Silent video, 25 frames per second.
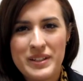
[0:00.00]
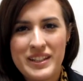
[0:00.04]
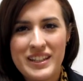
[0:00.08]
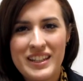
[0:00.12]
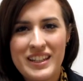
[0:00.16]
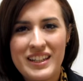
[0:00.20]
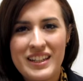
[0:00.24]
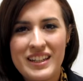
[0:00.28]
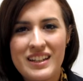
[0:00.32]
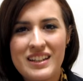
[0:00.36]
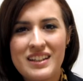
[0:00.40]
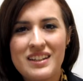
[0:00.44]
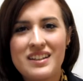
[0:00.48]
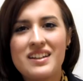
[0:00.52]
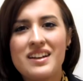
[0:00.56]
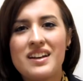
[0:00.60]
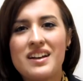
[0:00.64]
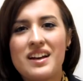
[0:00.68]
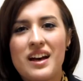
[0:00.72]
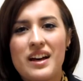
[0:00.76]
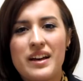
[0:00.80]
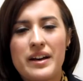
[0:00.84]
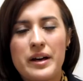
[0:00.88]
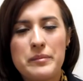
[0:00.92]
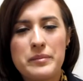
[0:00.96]
Padilla.
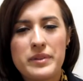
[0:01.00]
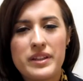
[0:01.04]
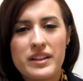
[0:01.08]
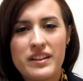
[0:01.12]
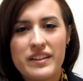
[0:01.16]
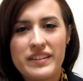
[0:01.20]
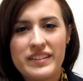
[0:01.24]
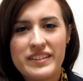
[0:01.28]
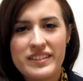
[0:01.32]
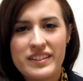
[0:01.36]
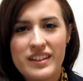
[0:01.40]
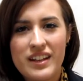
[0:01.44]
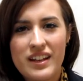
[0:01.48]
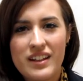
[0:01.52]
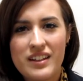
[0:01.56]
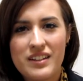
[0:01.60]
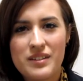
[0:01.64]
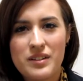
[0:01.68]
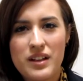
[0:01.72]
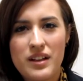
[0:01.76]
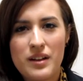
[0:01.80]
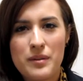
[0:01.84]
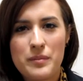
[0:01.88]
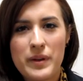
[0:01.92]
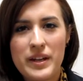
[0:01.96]
I'm the on-site
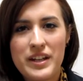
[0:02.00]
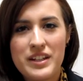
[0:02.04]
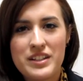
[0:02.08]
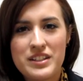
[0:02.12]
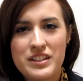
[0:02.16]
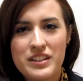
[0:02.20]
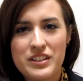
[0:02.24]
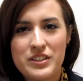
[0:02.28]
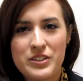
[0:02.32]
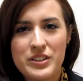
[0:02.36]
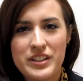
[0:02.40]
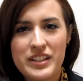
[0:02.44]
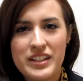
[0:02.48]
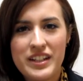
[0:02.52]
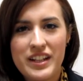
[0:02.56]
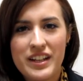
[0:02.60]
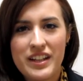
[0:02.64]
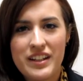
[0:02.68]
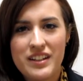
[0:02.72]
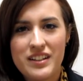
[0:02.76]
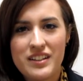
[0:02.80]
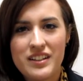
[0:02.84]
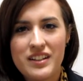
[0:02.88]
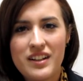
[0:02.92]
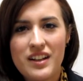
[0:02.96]
uh, patient
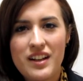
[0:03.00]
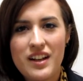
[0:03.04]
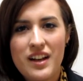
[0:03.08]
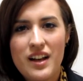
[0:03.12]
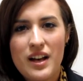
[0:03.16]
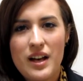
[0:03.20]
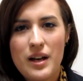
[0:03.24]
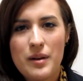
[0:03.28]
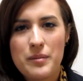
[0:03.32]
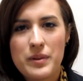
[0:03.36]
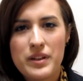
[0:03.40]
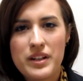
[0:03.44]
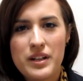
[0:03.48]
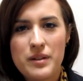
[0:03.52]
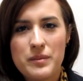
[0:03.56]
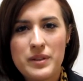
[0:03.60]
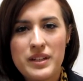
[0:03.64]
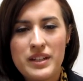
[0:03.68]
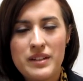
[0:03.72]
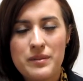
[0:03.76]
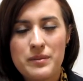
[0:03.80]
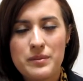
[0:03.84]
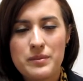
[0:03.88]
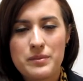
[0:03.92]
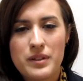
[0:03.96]
coordinator. I'm going to
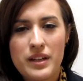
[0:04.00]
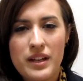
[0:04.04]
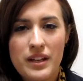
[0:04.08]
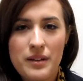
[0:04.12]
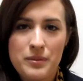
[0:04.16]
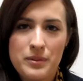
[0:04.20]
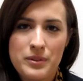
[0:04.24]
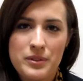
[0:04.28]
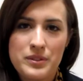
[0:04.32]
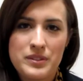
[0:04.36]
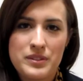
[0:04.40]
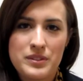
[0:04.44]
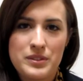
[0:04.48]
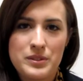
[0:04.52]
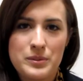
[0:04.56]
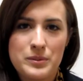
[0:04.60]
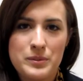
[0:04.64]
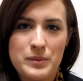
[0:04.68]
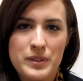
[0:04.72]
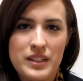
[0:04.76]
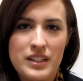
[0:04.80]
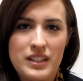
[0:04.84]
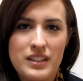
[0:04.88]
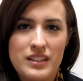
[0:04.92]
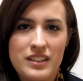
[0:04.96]
be able to
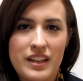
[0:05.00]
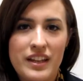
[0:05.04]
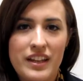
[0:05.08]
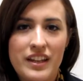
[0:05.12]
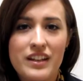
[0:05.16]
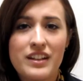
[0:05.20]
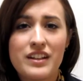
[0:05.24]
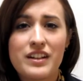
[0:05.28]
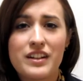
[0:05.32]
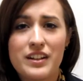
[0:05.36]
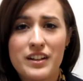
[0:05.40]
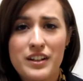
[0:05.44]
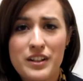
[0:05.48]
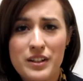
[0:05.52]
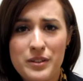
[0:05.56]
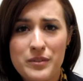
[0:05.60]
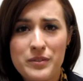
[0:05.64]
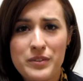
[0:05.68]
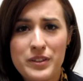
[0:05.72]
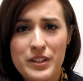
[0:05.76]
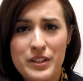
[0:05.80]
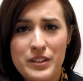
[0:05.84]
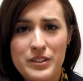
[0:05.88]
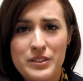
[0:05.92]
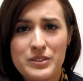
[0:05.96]
be taking care
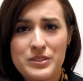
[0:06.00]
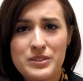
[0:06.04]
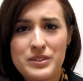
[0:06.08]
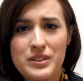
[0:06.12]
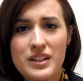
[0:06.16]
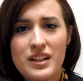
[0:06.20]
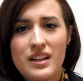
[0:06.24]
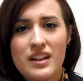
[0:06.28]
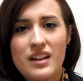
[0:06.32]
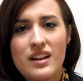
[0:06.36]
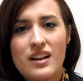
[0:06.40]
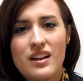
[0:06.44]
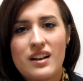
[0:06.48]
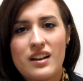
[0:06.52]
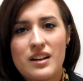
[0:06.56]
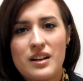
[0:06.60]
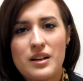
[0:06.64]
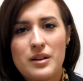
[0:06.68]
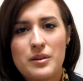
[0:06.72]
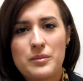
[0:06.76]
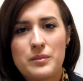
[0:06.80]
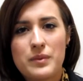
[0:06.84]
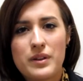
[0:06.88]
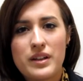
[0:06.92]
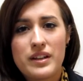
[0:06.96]
of you
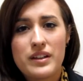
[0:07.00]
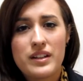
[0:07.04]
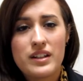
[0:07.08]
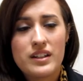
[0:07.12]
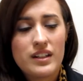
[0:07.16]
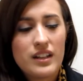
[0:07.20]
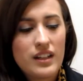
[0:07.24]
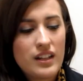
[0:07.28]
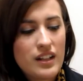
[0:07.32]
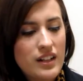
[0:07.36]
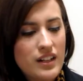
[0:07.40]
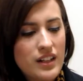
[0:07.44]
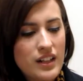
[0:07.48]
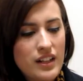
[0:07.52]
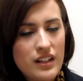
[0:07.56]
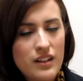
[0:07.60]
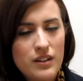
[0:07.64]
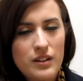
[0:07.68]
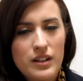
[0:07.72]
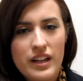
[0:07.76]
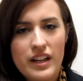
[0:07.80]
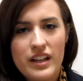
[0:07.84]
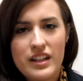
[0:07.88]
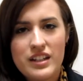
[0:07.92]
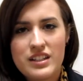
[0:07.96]
um, in any
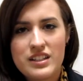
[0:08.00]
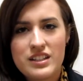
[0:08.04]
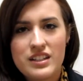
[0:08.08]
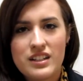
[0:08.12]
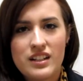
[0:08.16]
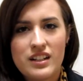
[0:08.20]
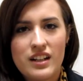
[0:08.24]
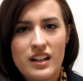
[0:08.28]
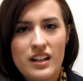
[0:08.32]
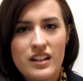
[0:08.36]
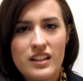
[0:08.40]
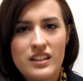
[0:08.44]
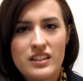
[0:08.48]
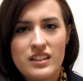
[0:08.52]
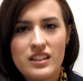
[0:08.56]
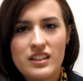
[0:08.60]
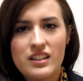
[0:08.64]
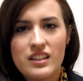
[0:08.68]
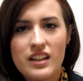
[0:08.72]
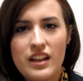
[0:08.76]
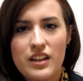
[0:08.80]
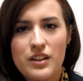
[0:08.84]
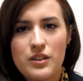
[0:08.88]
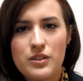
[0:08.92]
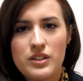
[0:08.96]
occasion, anything
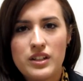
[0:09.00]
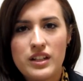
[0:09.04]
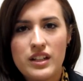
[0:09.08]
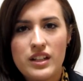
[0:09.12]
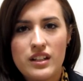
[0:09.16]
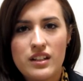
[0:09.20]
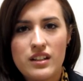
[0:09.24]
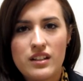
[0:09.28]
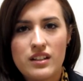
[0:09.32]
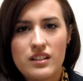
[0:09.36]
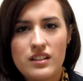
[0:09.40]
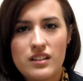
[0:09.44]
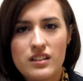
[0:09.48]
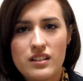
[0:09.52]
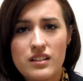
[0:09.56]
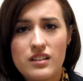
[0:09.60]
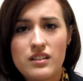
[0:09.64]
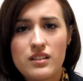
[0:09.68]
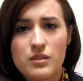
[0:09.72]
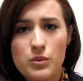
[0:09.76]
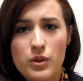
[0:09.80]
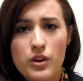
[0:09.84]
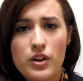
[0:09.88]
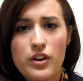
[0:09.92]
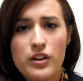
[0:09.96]
that you need
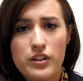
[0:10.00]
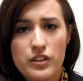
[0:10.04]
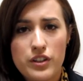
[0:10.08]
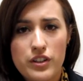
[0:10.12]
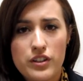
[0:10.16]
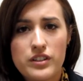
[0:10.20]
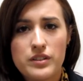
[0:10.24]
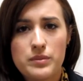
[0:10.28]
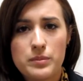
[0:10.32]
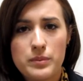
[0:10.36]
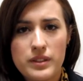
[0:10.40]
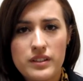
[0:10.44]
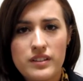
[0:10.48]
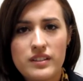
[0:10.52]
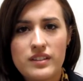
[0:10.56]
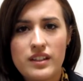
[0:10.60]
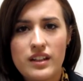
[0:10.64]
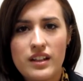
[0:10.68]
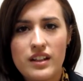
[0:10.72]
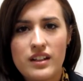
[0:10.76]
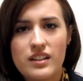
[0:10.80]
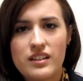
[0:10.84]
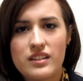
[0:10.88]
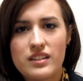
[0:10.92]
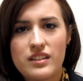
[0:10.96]
um, while you're be
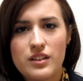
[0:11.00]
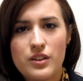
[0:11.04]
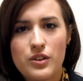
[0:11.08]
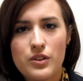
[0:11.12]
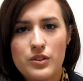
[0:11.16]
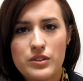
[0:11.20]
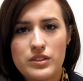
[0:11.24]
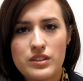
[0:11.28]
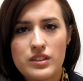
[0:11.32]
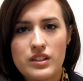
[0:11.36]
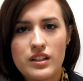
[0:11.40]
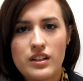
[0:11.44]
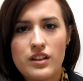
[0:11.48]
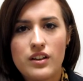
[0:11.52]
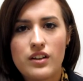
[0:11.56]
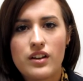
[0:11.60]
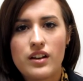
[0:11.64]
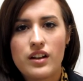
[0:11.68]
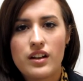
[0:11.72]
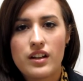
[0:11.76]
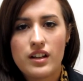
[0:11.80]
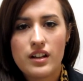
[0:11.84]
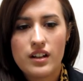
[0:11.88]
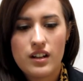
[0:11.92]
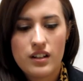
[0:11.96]
staying at the hotel
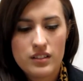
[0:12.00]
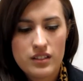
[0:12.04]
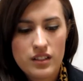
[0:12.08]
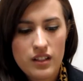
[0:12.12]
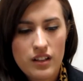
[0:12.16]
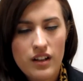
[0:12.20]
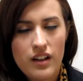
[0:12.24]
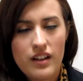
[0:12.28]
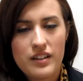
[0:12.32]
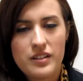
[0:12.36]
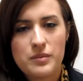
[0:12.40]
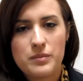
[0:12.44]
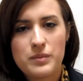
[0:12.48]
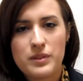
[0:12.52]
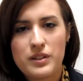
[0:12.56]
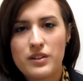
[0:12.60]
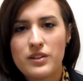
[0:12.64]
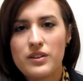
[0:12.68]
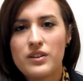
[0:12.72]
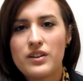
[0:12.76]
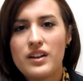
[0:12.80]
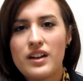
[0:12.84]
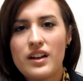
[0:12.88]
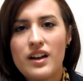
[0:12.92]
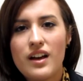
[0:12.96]
and the
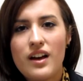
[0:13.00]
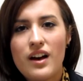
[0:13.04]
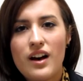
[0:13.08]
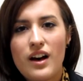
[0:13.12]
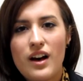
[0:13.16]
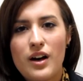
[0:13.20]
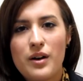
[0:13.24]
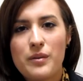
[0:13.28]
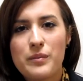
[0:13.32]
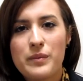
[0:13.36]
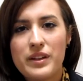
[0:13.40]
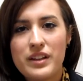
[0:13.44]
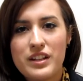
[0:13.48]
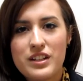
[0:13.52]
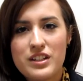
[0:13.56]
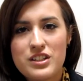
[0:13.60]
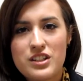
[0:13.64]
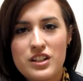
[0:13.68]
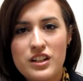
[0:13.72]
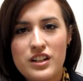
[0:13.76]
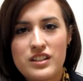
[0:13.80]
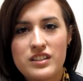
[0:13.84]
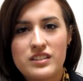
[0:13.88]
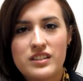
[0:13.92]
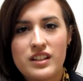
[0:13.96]
hospital. I'll be in
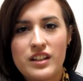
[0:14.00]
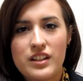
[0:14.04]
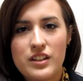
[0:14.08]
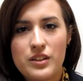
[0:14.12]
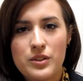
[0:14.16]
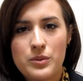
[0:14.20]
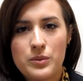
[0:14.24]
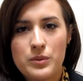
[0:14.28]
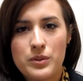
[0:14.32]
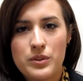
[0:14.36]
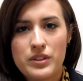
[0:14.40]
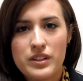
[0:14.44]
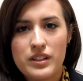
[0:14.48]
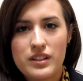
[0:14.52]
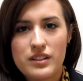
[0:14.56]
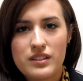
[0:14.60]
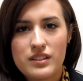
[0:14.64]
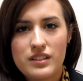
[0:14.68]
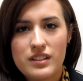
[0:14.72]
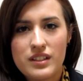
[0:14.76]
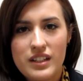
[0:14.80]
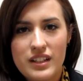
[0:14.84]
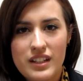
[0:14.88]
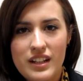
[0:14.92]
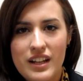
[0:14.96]
charge that you
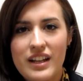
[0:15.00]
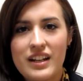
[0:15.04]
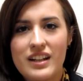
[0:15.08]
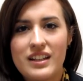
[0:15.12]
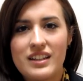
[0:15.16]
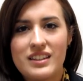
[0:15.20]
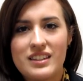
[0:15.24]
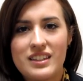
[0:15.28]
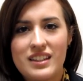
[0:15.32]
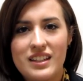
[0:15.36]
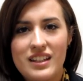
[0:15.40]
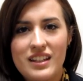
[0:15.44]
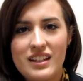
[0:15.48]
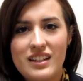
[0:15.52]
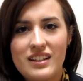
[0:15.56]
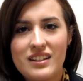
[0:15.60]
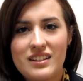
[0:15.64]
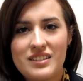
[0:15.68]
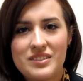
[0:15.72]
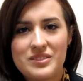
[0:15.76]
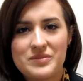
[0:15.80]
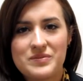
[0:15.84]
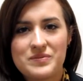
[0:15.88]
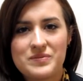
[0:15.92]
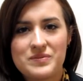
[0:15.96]
won't need anything.
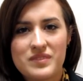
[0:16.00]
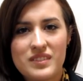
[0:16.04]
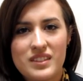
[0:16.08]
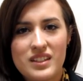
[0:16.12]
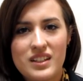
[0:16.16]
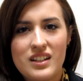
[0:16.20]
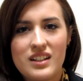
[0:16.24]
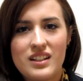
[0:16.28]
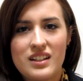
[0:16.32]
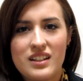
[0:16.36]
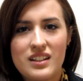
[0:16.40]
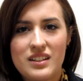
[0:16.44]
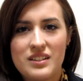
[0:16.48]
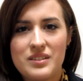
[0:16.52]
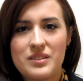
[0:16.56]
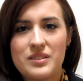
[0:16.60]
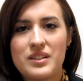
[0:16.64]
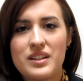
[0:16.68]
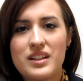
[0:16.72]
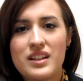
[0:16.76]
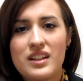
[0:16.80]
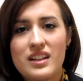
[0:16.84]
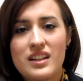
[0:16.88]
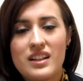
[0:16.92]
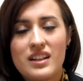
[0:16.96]

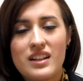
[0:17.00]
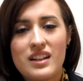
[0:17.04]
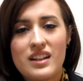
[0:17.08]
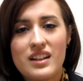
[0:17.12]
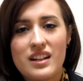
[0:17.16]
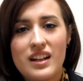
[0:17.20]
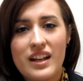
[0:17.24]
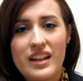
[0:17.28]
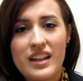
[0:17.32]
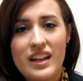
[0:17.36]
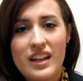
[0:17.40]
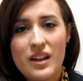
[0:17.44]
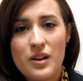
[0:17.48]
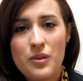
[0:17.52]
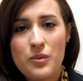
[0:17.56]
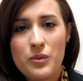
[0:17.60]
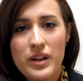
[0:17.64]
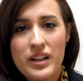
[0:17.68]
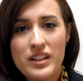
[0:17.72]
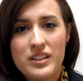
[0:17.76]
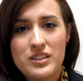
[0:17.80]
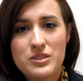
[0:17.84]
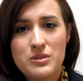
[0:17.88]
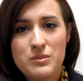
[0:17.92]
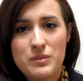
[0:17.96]
Uh, and I can't
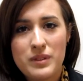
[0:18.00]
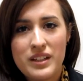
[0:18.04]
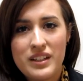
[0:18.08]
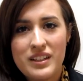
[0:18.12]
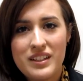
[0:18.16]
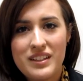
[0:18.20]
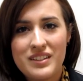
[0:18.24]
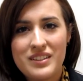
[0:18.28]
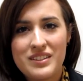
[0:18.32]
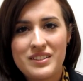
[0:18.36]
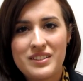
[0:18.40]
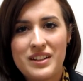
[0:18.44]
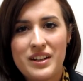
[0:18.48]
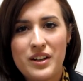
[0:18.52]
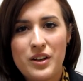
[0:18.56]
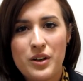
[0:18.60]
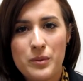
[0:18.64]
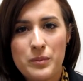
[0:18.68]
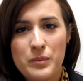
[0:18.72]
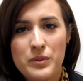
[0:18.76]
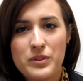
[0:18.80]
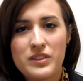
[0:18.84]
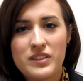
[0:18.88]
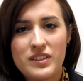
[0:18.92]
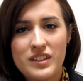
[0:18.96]
wait to meet you. I
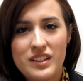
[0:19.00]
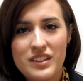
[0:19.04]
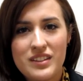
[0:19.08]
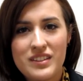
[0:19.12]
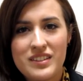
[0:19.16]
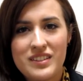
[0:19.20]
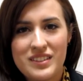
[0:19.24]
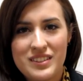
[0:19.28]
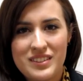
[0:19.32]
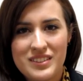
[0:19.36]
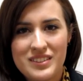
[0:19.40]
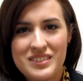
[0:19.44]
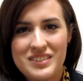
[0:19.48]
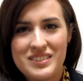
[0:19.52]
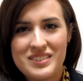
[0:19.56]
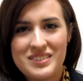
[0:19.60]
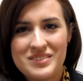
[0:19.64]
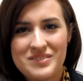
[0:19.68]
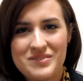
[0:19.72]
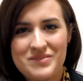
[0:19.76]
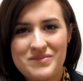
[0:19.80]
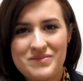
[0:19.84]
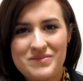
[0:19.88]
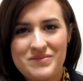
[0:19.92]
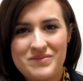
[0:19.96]
hope to see you
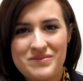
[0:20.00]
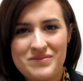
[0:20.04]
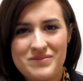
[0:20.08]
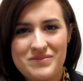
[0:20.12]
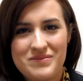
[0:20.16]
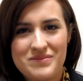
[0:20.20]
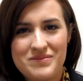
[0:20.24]
soon.